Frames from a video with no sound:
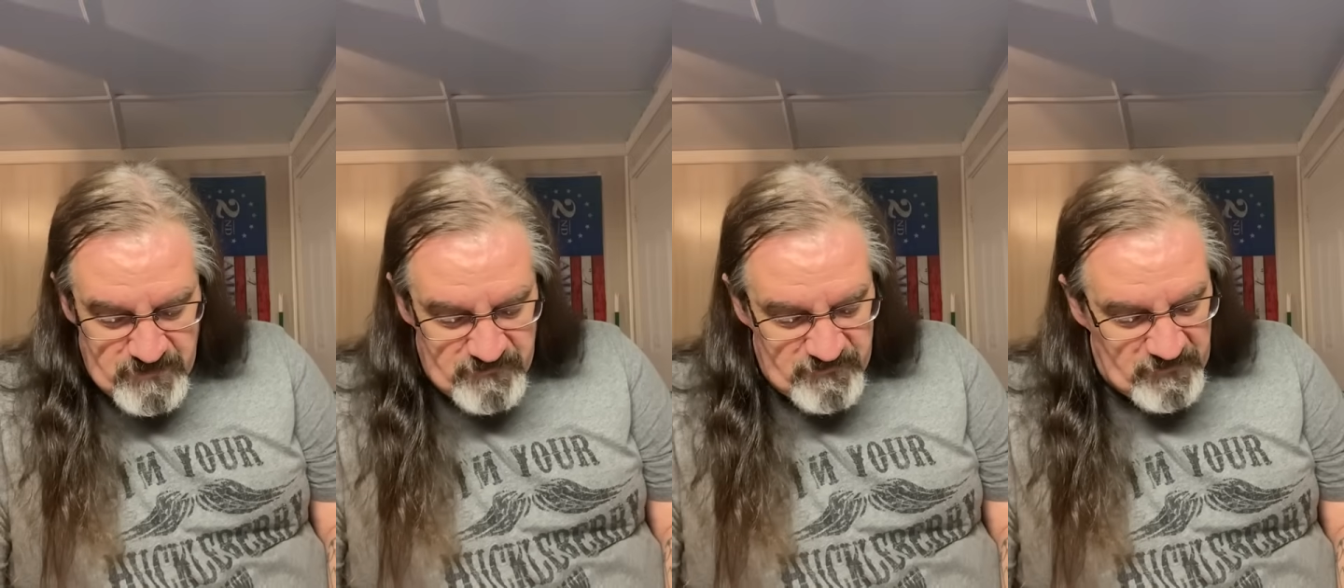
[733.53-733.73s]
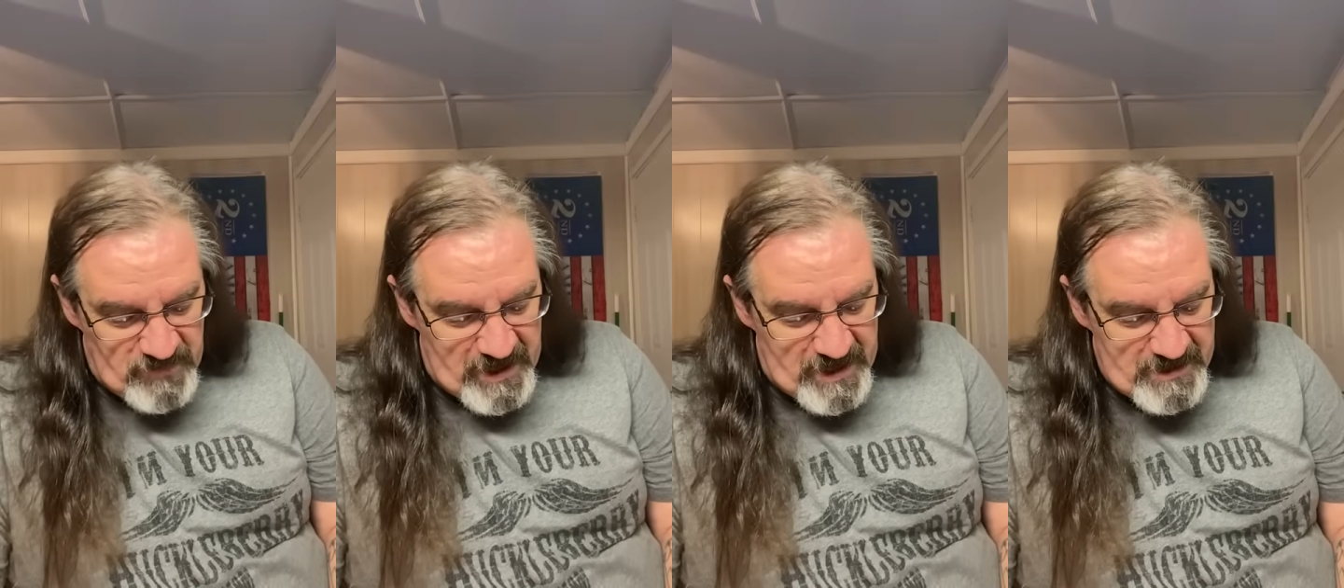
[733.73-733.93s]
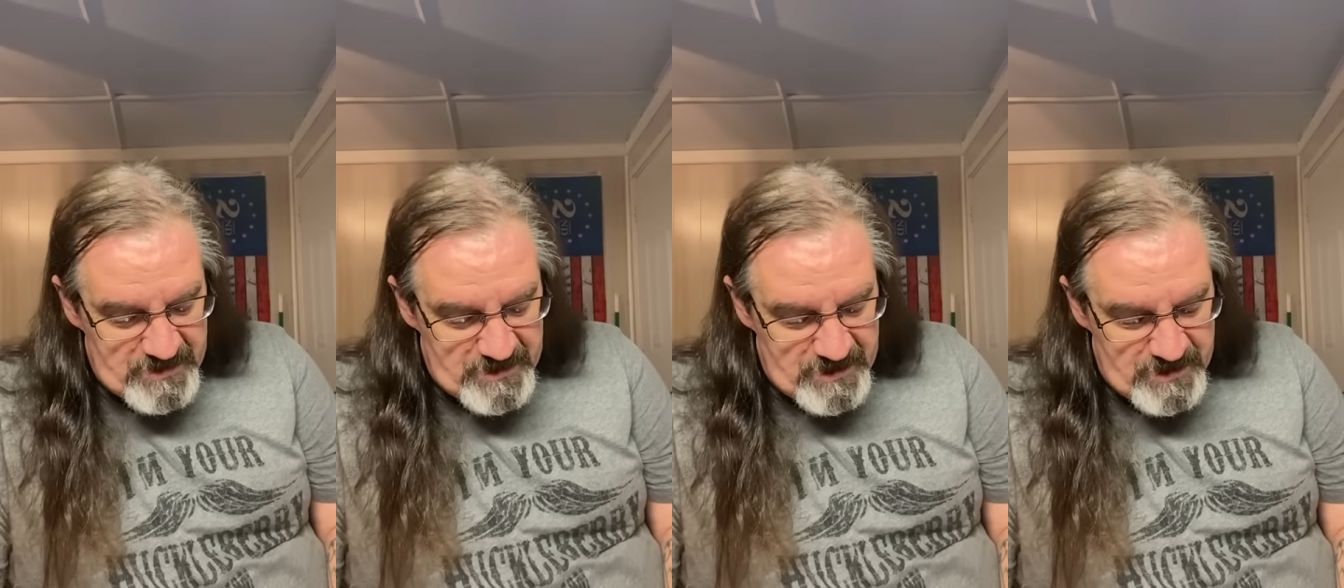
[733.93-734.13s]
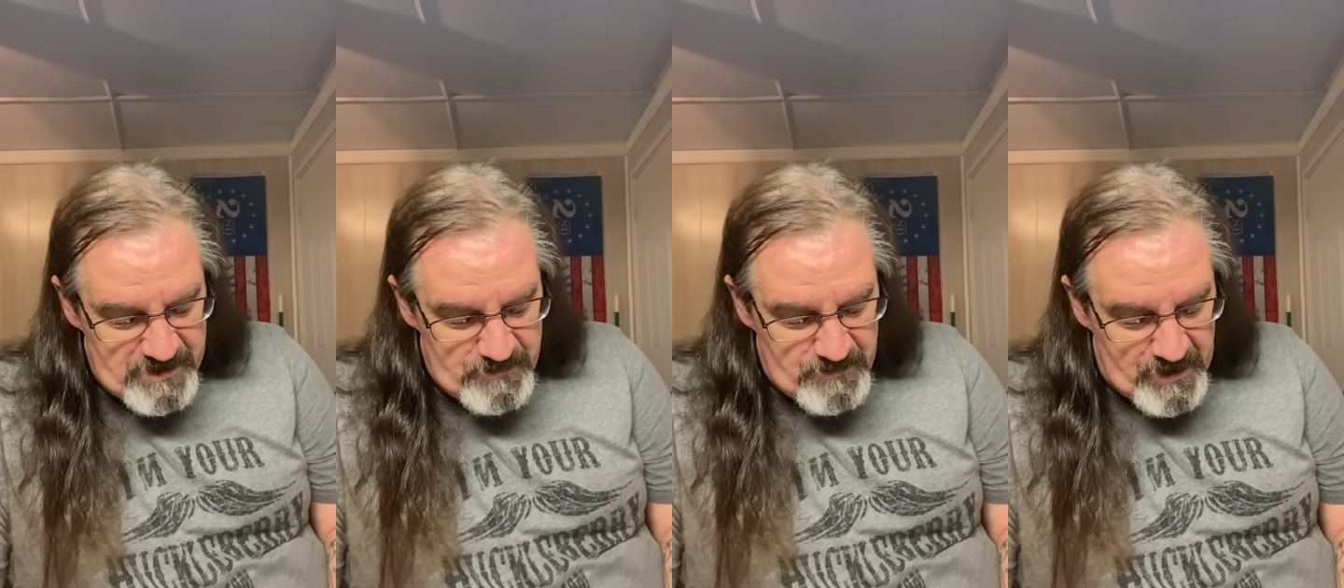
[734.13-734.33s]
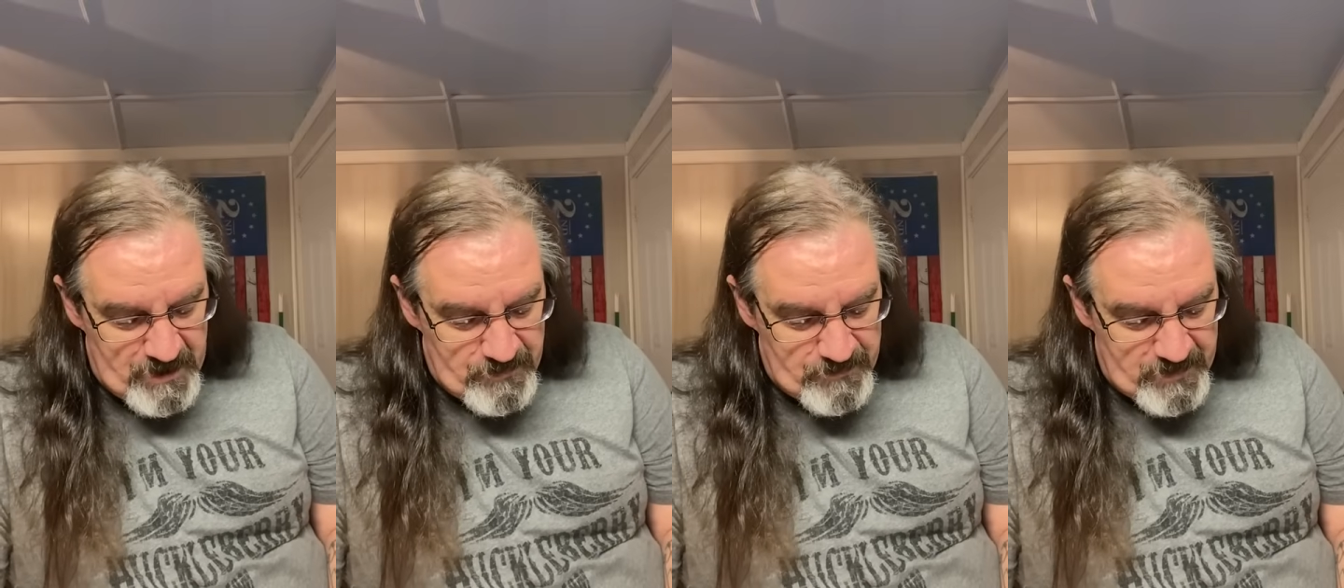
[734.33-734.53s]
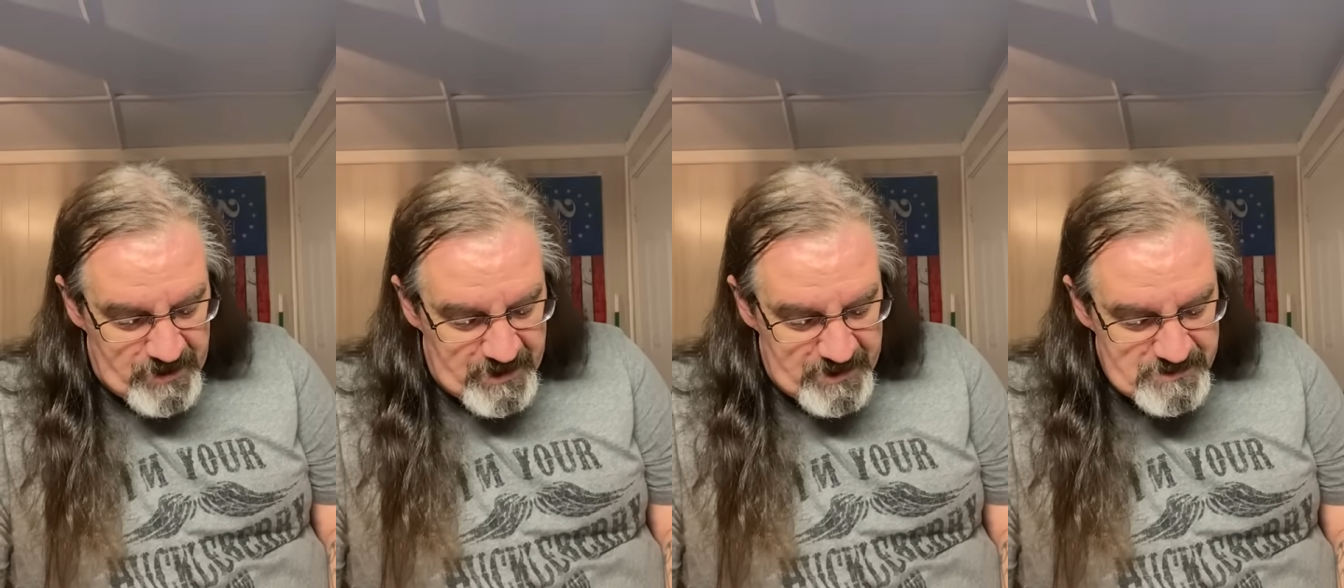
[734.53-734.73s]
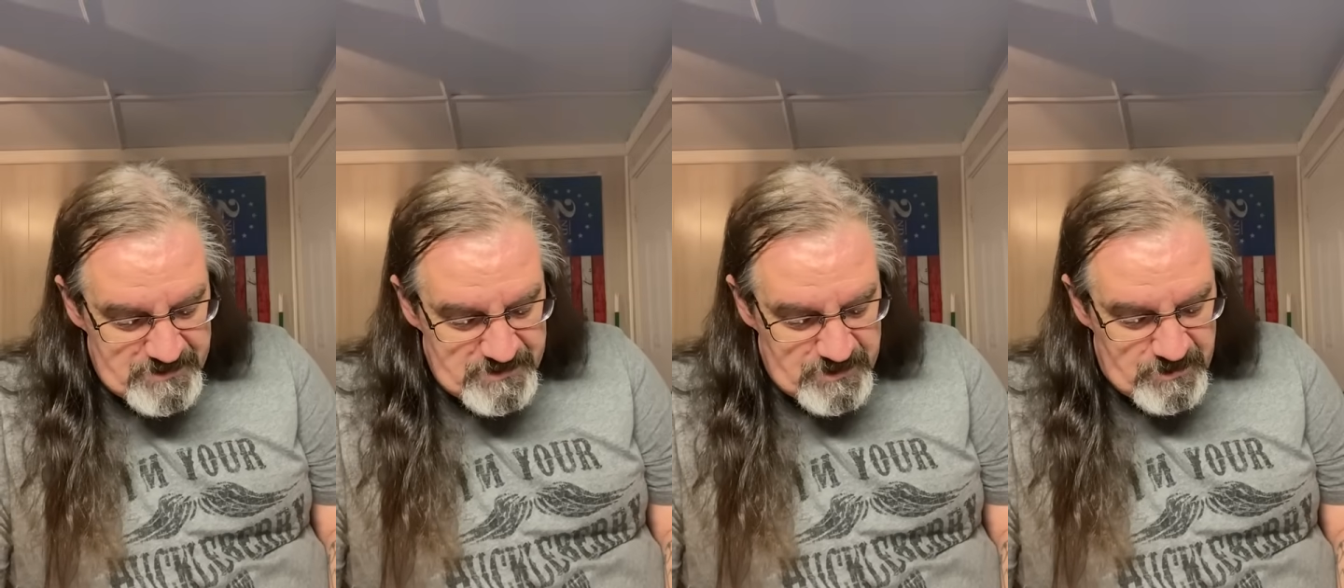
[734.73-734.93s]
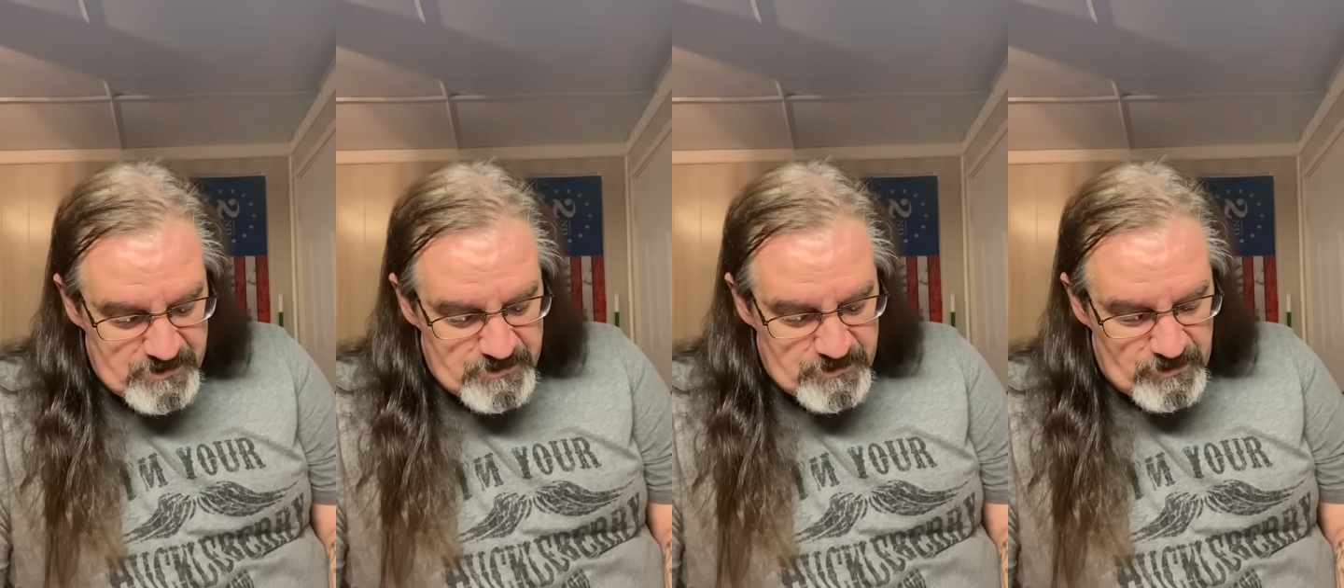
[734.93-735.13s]
violated my rights
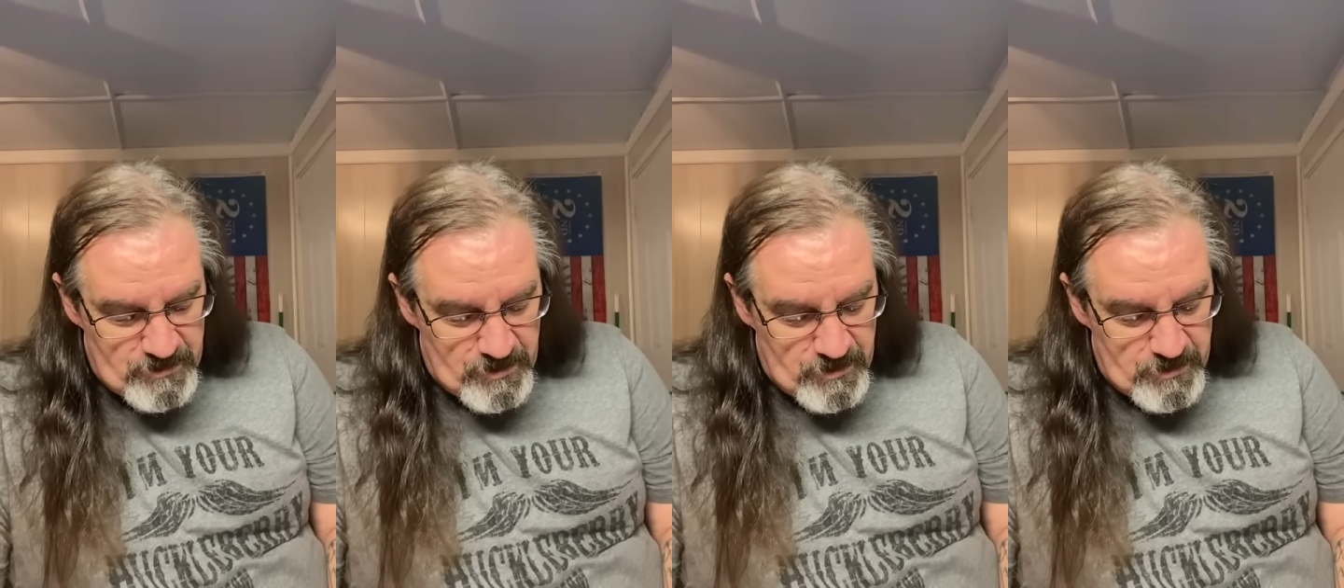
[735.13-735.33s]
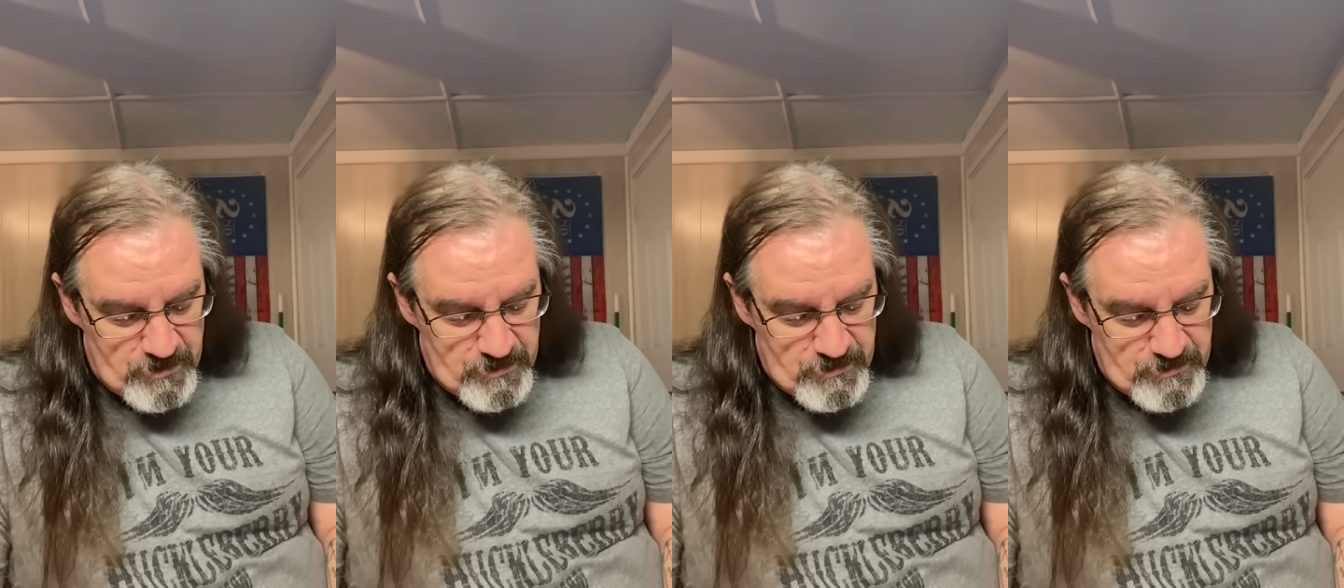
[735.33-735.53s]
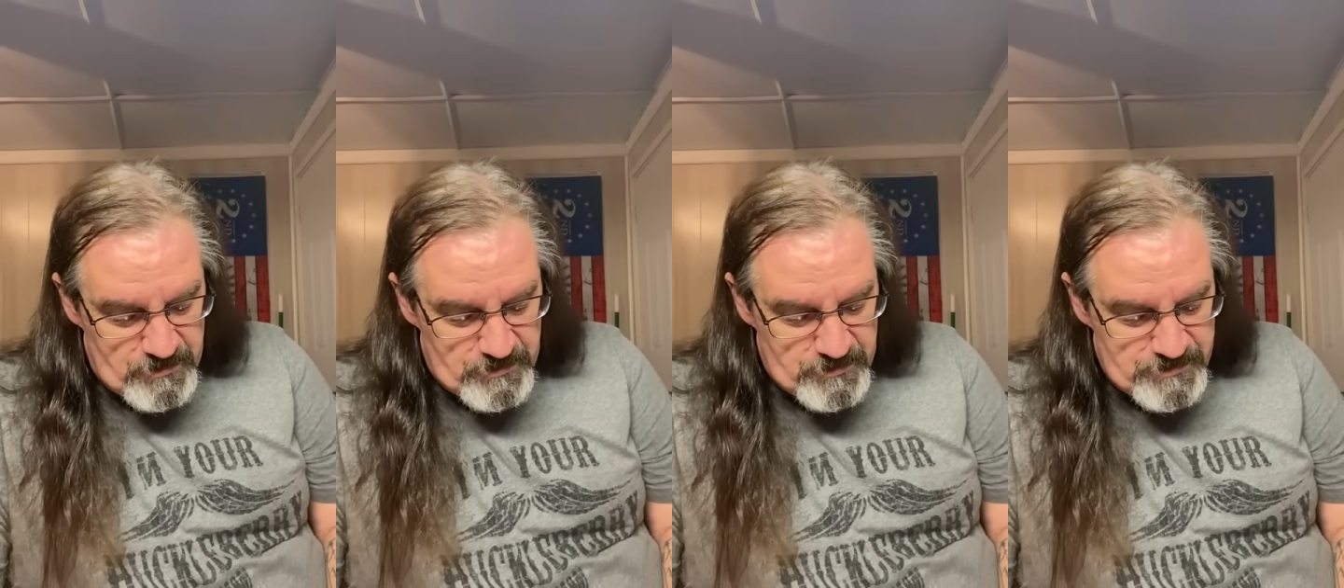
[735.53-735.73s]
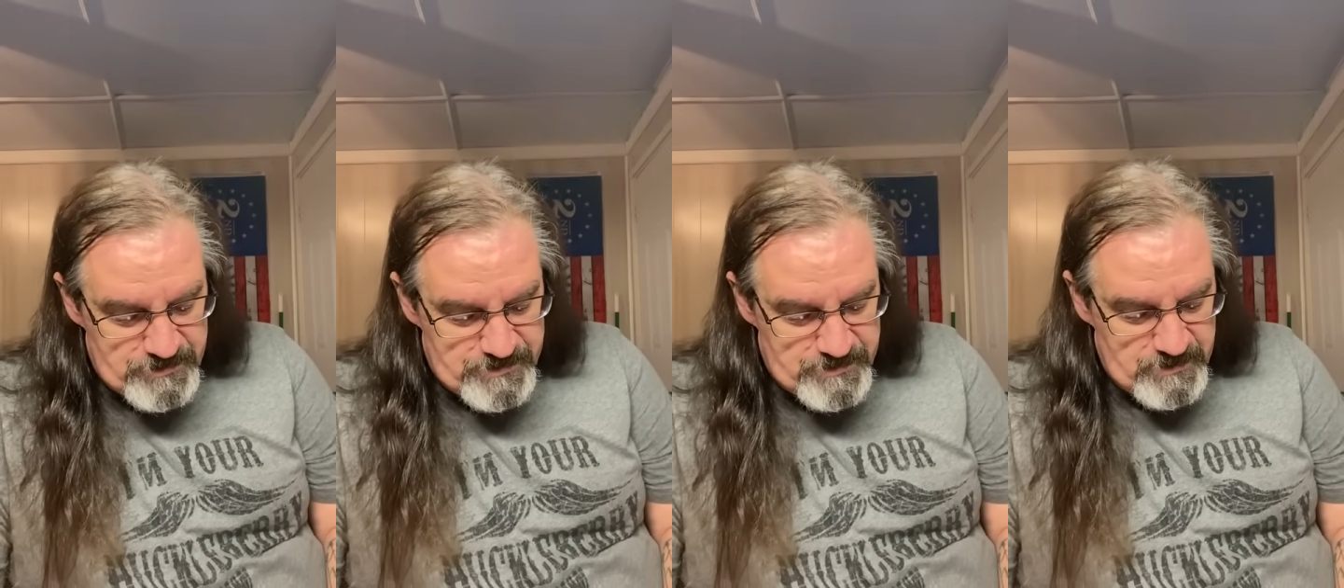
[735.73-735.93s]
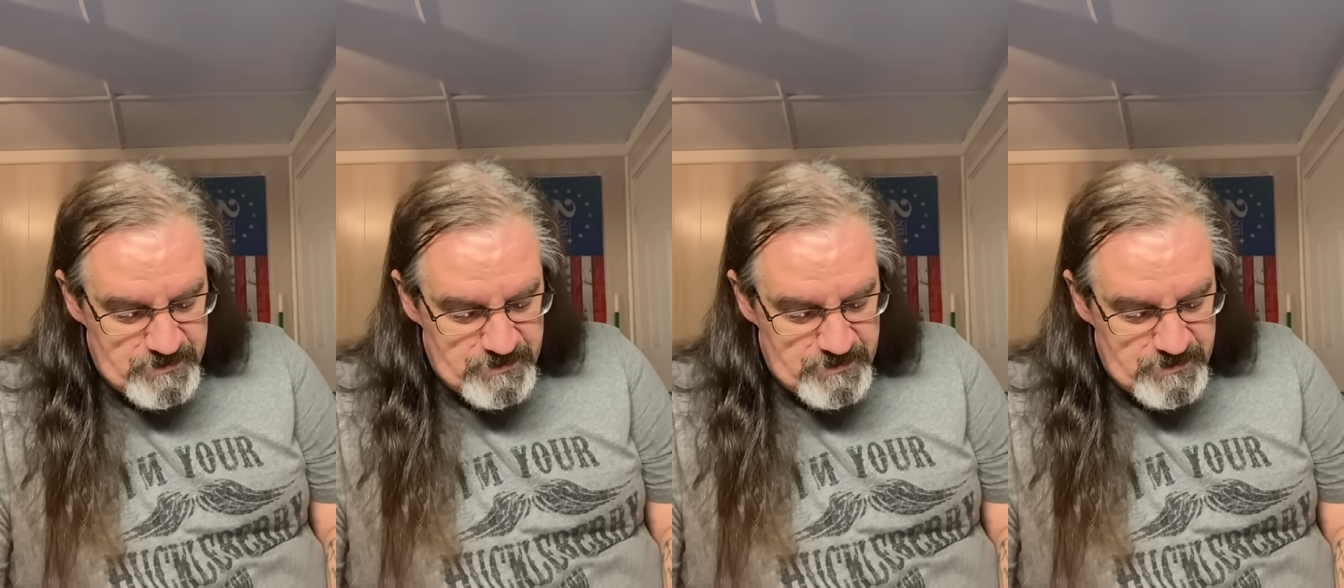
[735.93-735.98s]
under Article